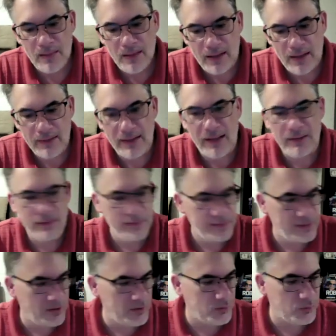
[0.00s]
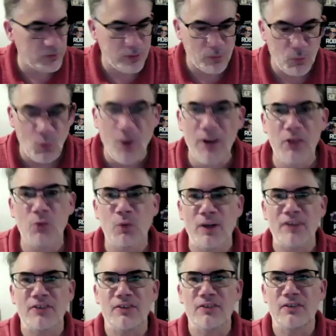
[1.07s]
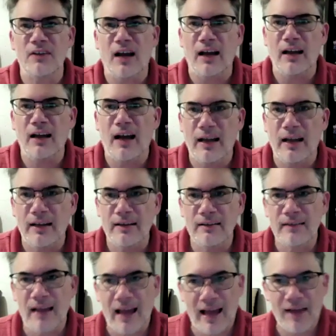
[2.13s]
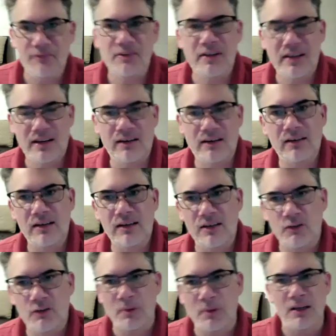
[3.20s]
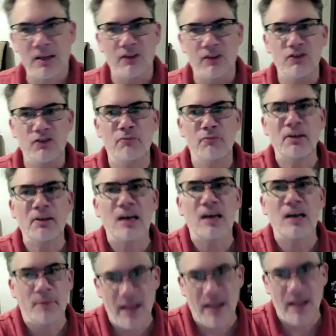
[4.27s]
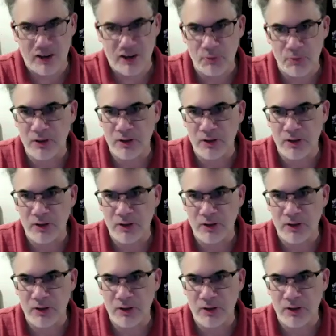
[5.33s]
And, and, you know, the, one of the reasons I, I have you here is because you've become an expert.